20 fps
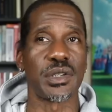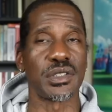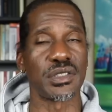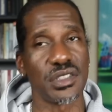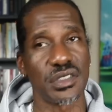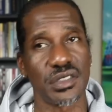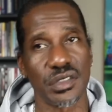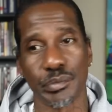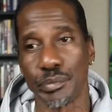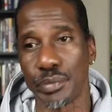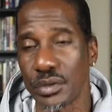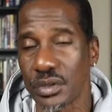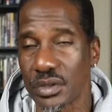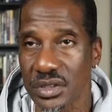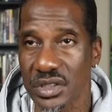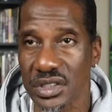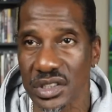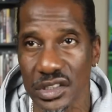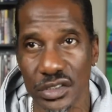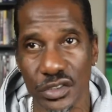about just some
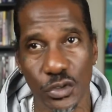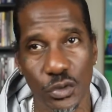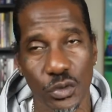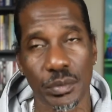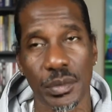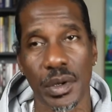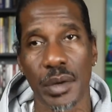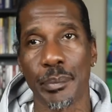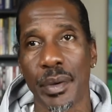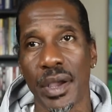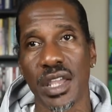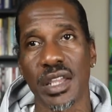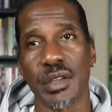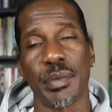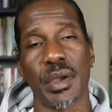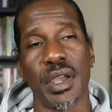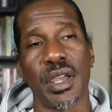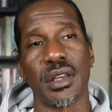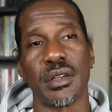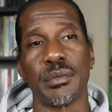bullshit, shoot them up, bang,
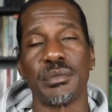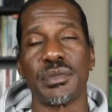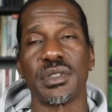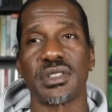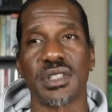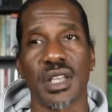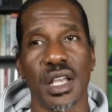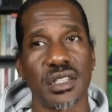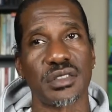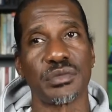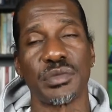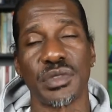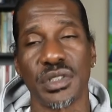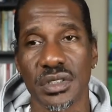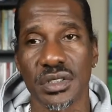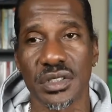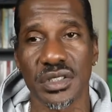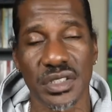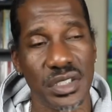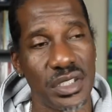bang. Them niggas got some
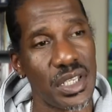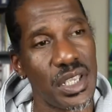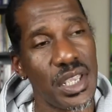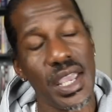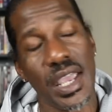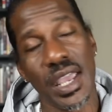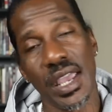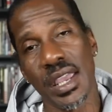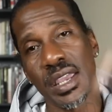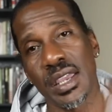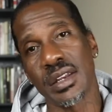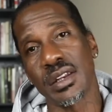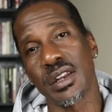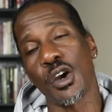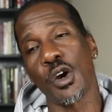good shit. And the